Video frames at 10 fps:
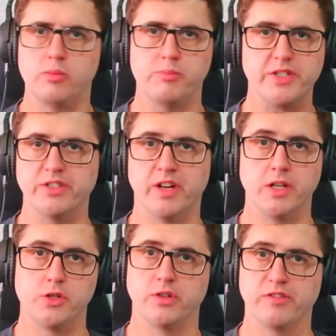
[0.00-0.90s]

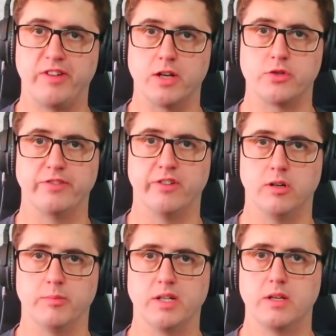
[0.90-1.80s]
misadventure in factory
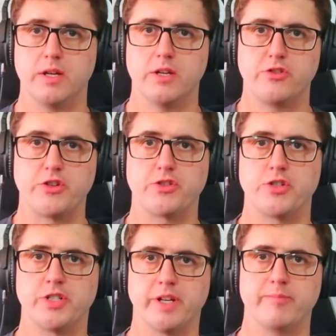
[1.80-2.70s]
farming just a
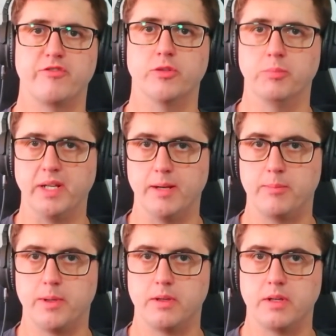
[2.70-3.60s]
shameful
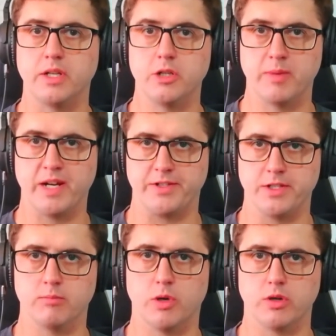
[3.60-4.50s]
blip in
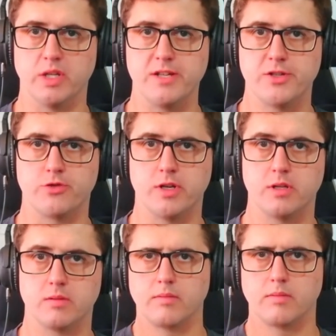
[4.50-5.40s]
humanity's moral history.
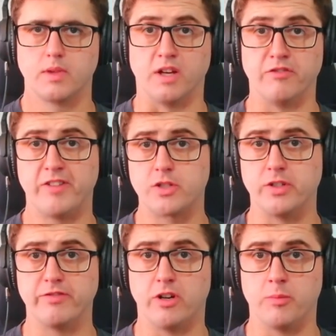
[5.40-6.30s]
And
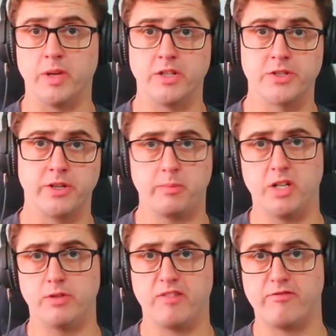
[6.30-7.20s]
factory farming has only been
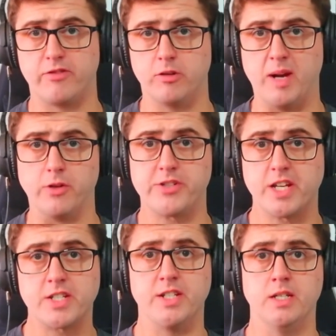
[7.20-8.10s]
around for about
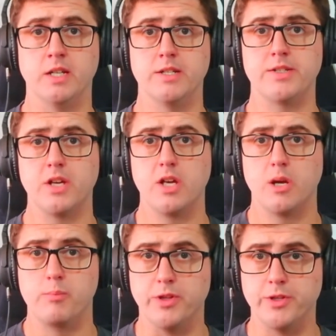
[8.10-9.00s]
60 years,
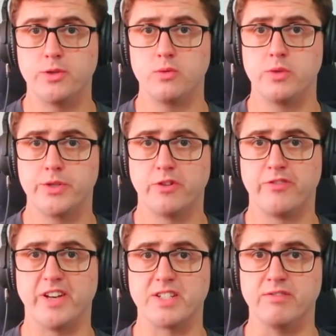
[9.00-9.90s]
but the tools to
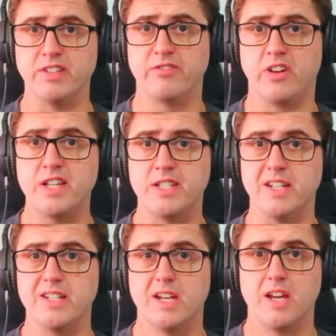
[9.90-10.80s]
effectively fight
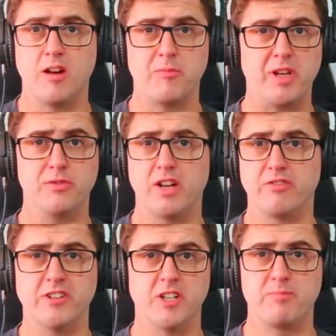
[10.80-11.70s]
it have been
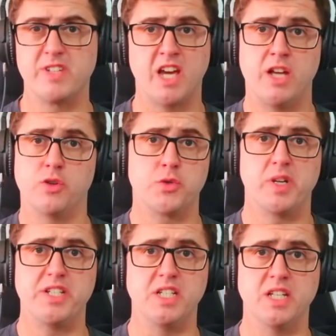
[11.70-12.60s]
around for 10 or
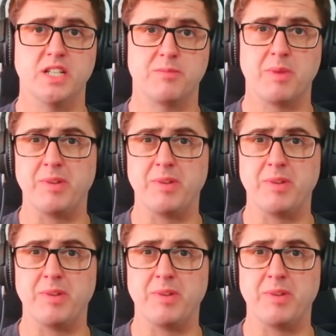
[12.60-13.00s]
20 years, maybe